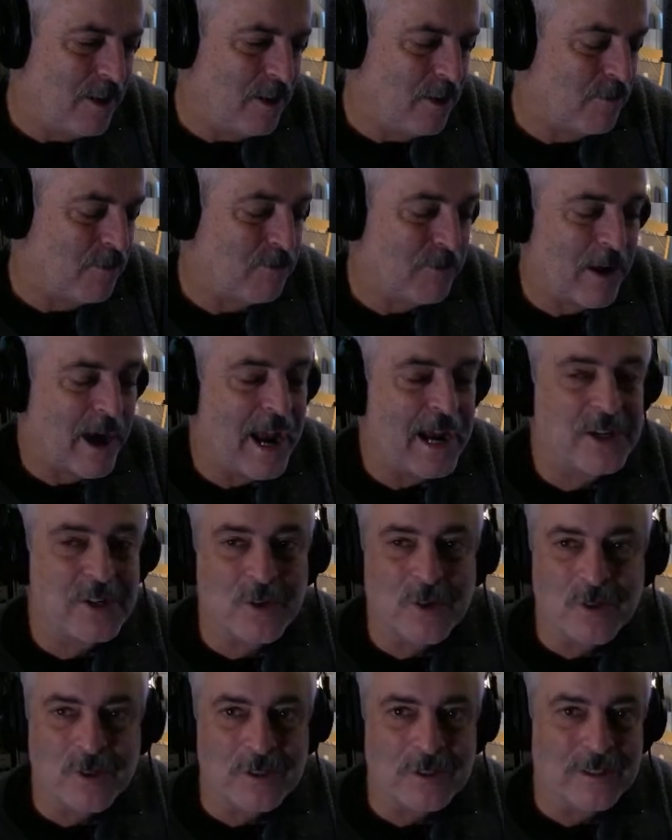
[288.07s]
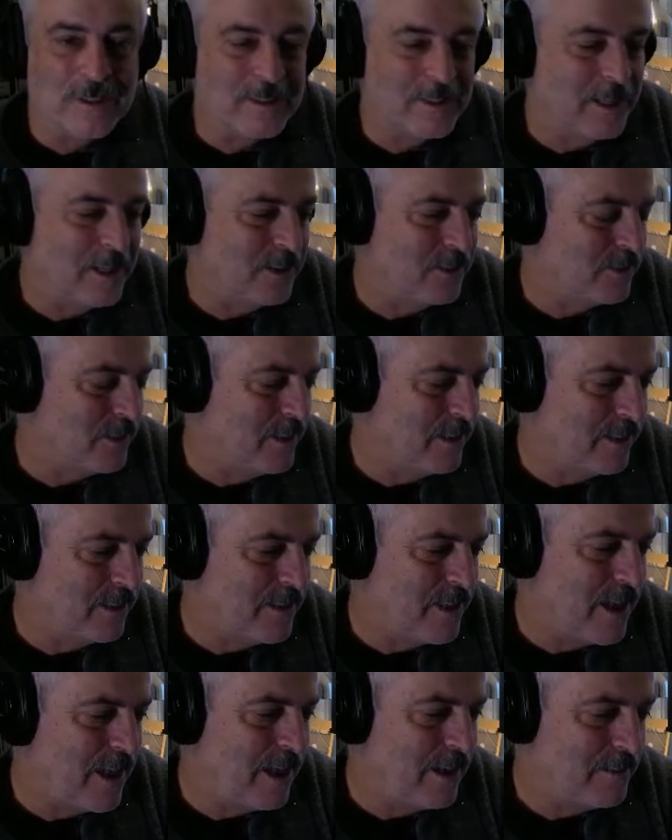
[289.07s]
fractures and things like
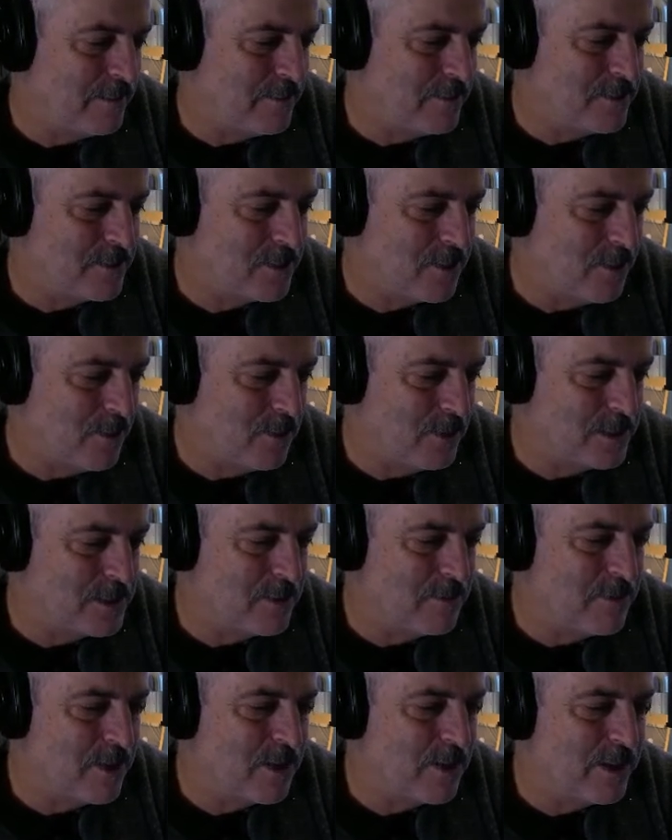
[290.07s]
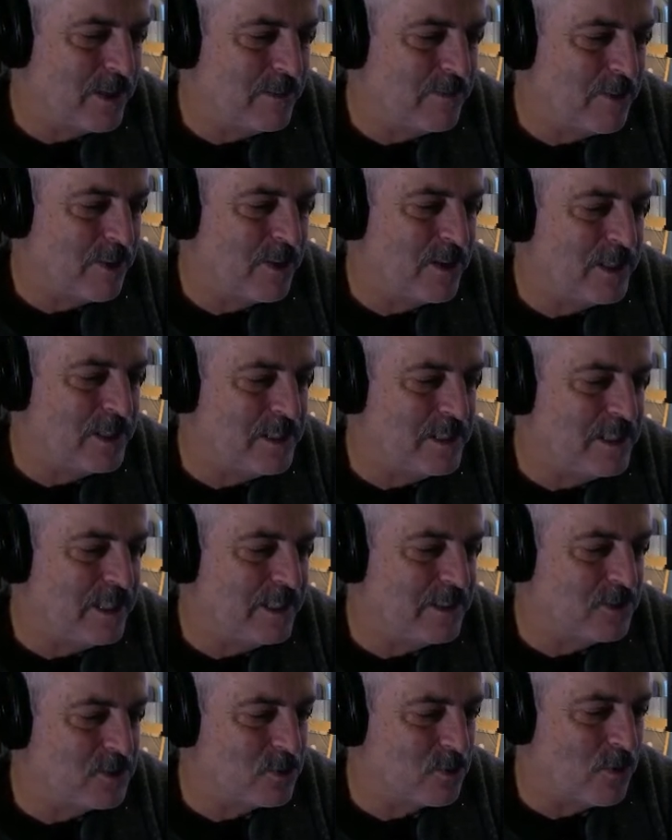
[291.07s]
that. And so it's a very, very
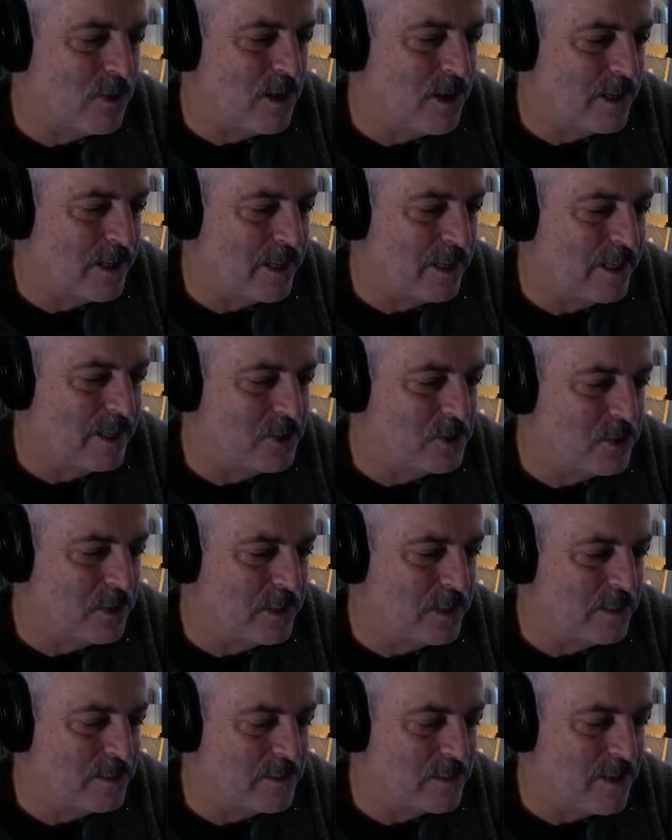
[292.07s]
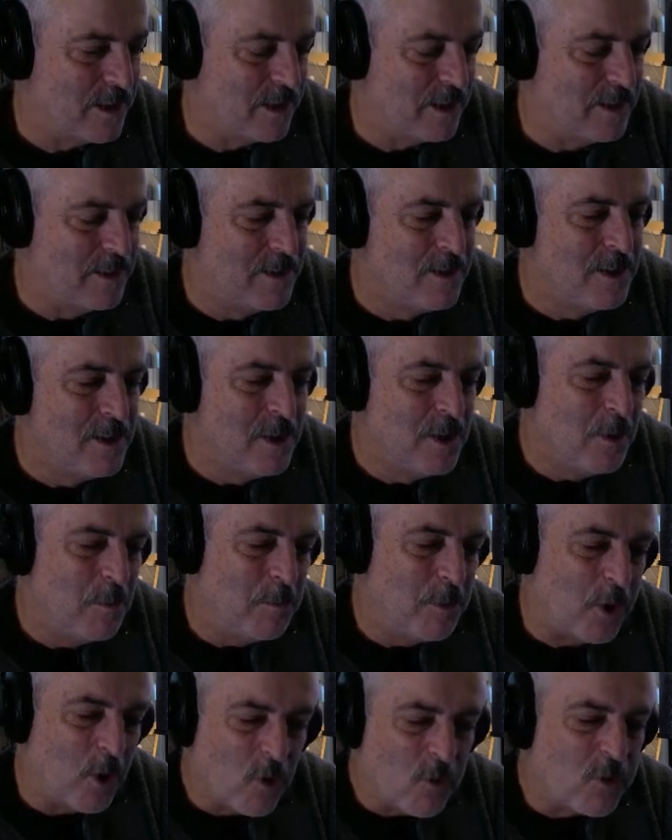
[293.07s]
dense rock, I guess you could say.
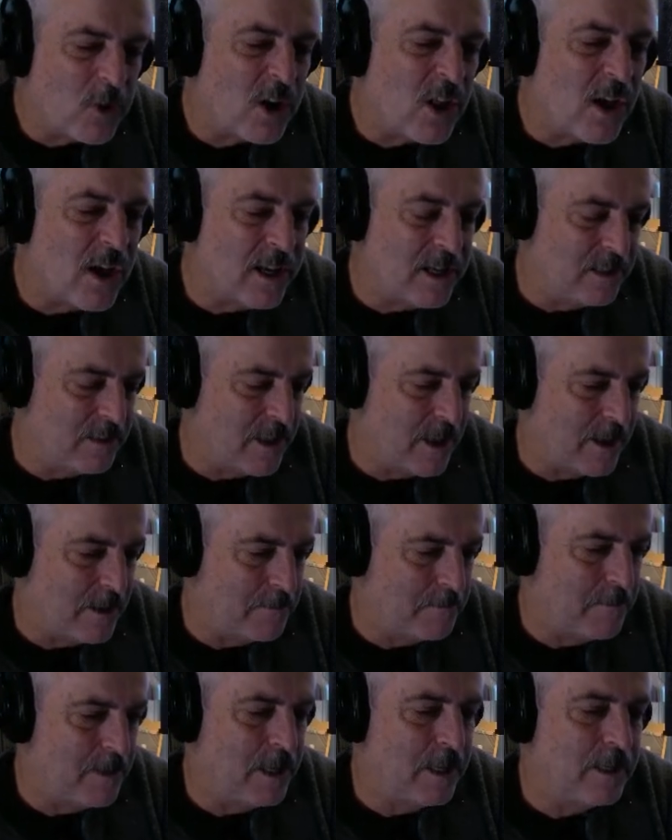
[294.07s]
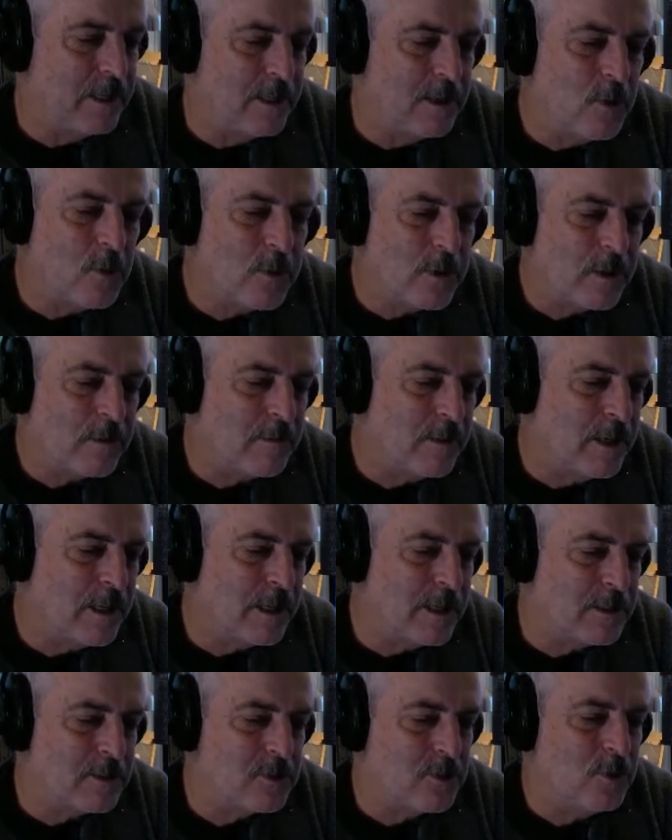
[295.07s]
But overlying that, and you don't get
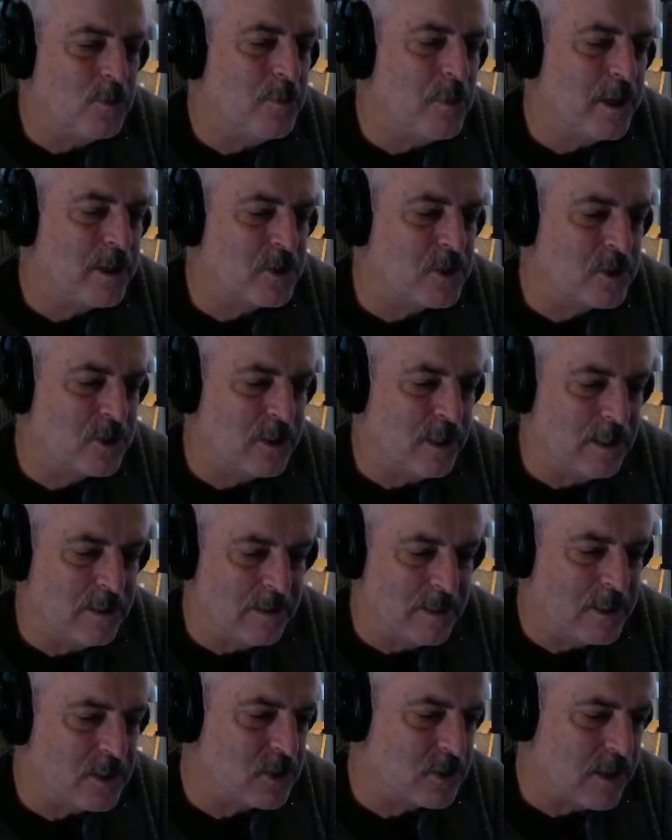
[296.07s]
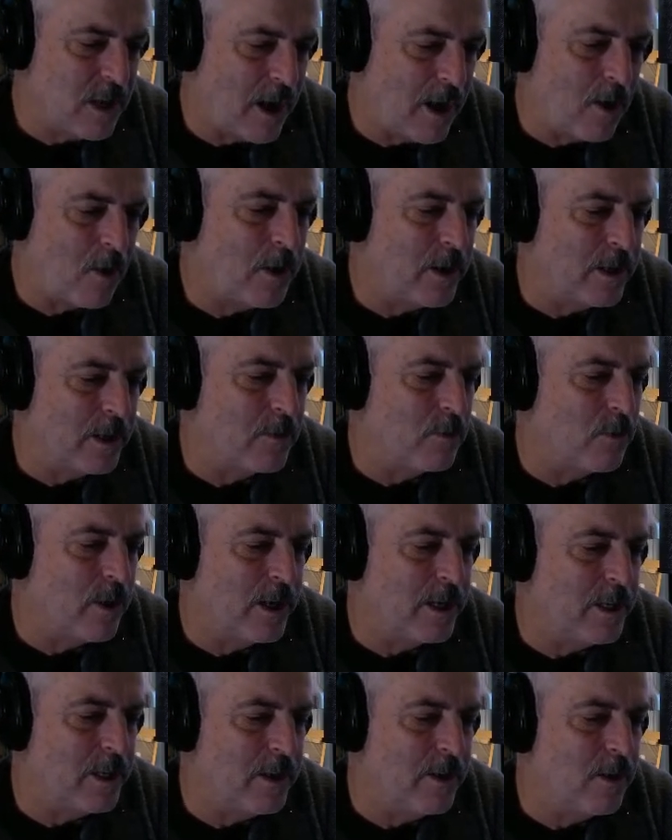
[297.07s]
it too much in this area
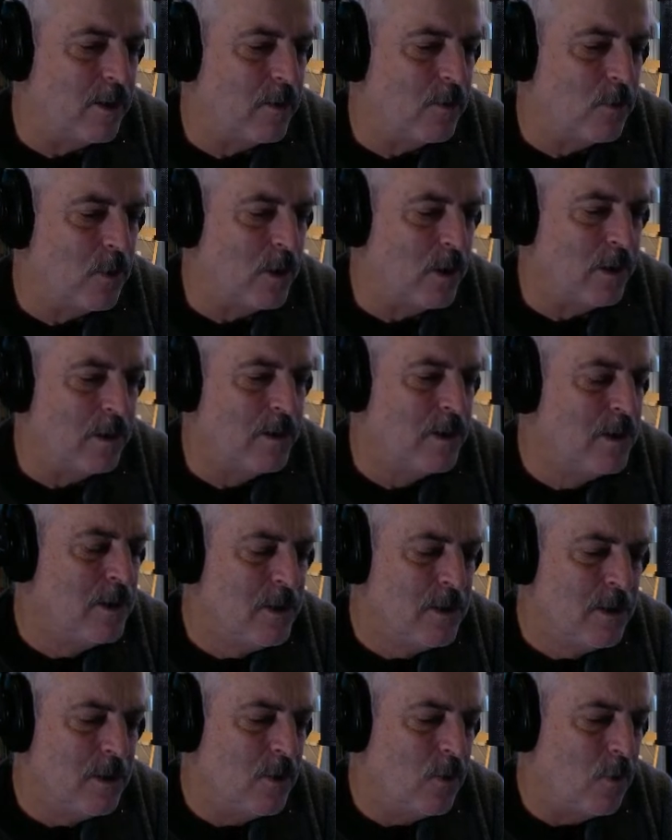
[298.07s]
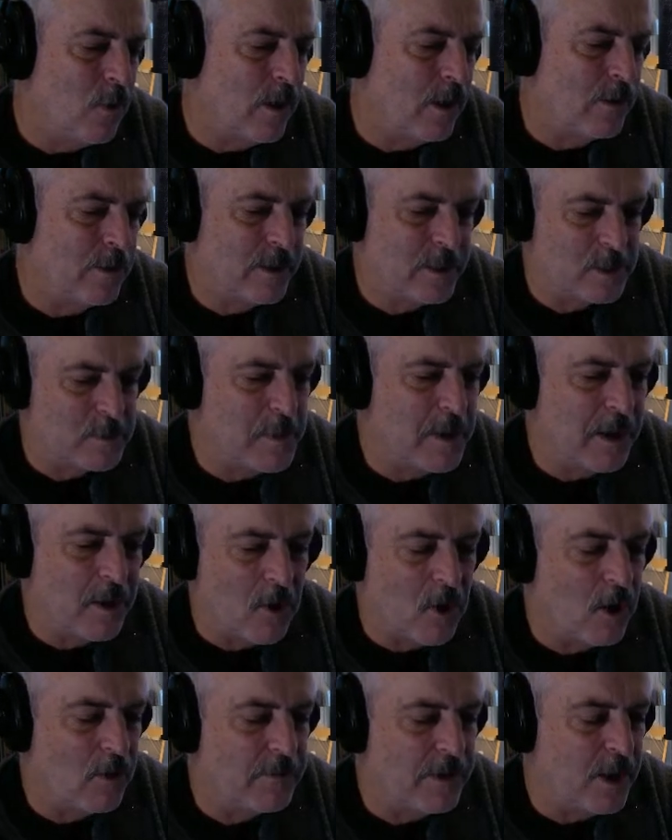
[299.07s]
right here where where it's been
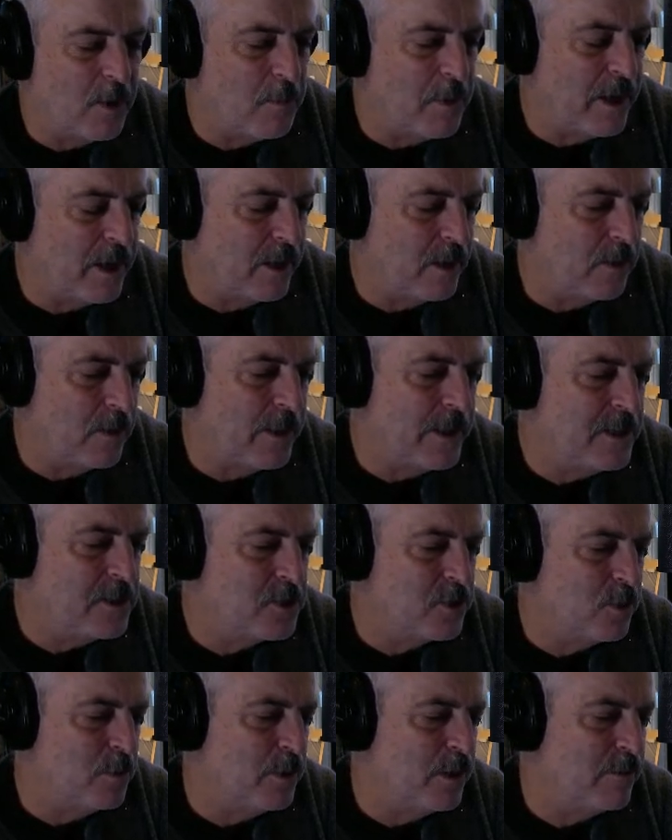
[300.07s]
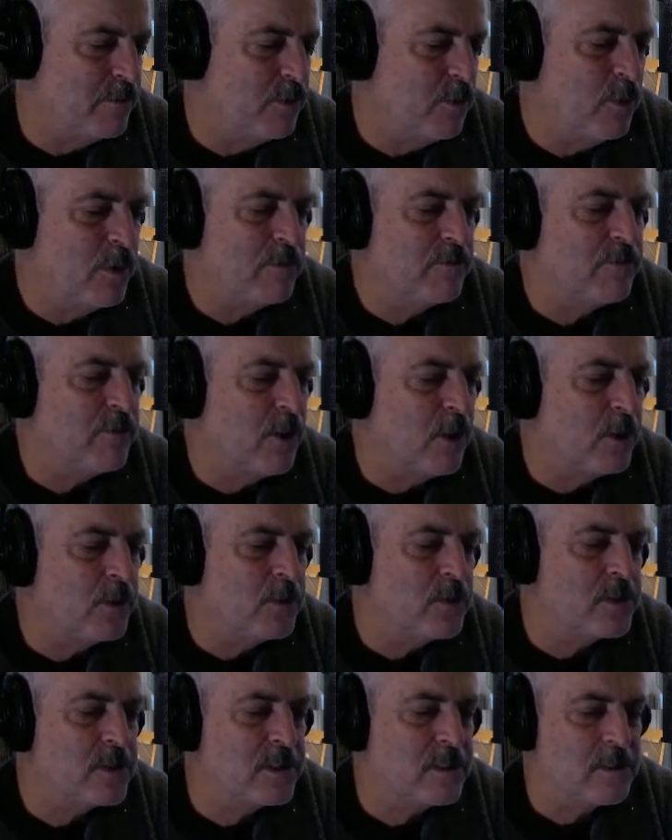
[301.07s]
carved out by a glacier. But if you went farther
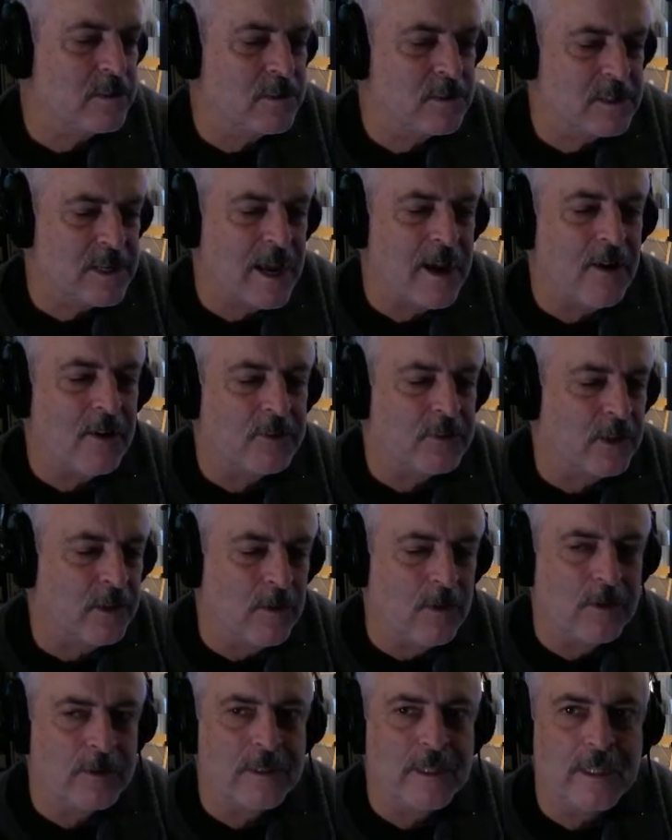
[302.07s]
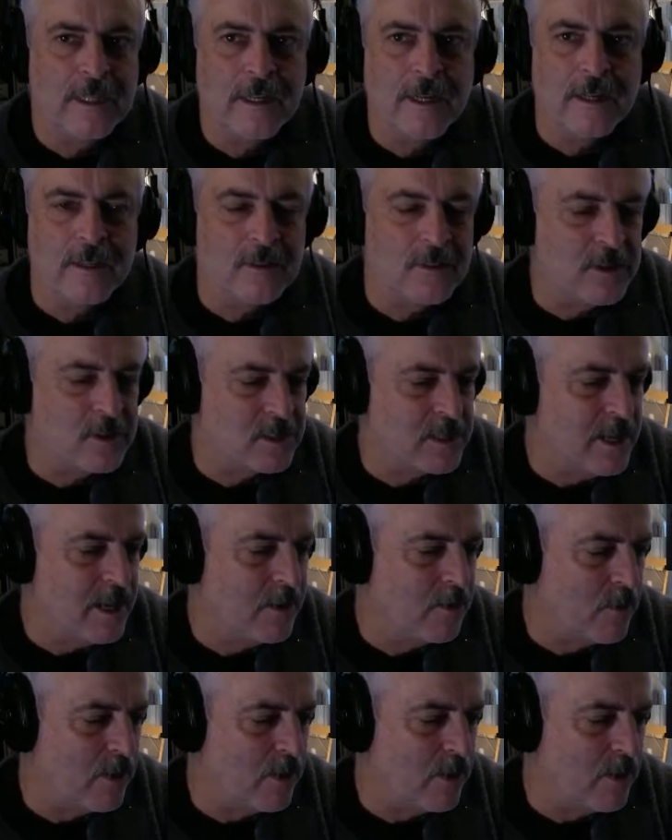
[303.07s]
south along the Snake